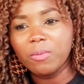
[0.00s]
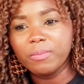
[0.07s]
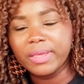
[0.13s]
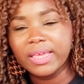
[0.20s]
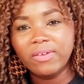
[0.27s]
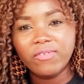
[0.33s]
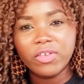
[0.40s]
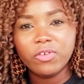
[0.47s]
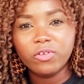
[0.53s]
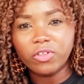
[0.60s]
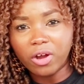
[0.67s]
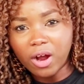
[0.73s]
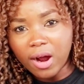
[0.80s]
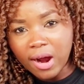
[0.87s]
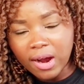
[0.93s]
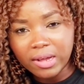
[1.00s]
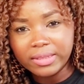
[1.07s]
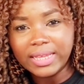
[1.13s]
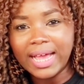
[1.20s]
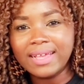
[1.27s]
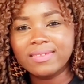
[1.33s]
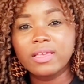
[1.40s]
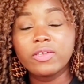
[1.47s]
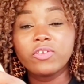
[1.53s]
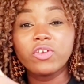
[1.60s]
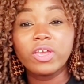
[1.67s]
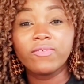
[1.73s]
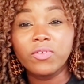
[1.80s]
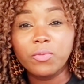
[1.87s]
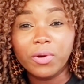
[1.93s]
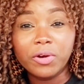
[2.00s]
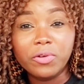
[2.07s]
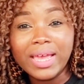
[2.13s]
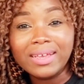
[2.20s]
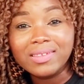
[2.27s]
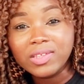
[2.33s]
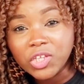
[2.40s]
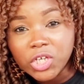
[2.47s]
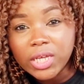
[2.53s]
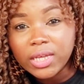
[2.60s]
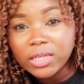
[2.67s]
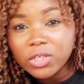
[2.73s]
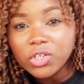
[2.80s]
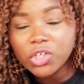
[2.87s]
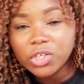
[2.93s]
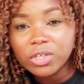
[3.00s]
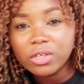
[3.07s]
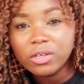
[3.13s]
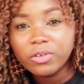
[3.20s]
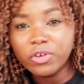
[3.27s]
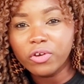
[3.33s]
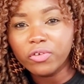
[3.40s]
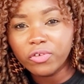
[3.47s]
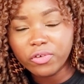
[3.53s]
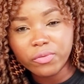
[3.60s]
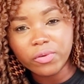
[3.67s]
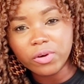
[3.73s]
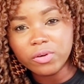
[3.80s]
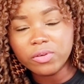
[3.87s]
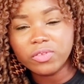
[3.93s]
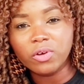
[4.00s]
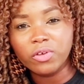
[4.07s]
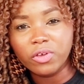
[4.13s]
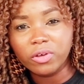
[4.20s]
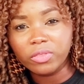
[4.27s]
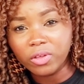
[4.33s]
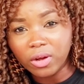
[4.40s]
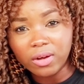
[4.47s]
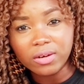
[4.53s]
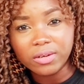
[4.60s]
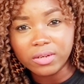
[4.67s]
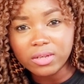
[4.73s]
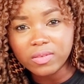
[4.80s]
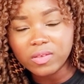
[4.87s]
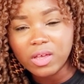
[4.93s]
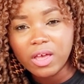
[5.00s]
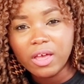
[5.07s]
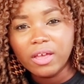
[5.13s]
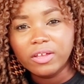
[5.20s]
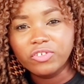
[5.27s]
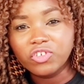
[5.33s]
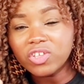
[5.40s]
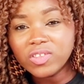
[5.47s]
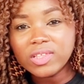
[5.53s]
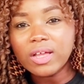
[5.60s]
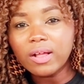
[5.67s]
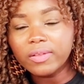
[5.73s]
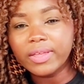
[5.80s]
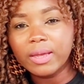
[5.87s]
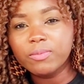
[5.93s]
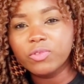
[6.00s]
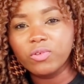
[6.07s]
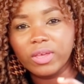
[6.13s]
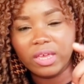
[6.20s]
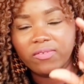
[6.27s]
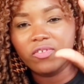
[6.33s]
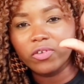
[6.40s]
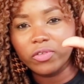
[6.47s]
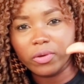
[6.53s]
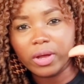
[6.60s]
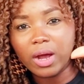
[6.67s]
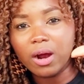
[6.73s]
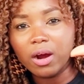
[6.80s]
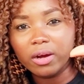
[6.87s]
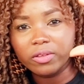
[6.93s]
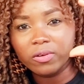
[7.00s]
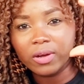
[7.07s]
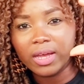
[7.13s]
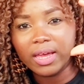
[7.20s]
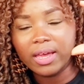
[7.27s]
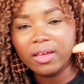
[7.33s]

giving you the card, asking you if you want to exchange your euros or your dollars. Just tell them to give you the card, okay,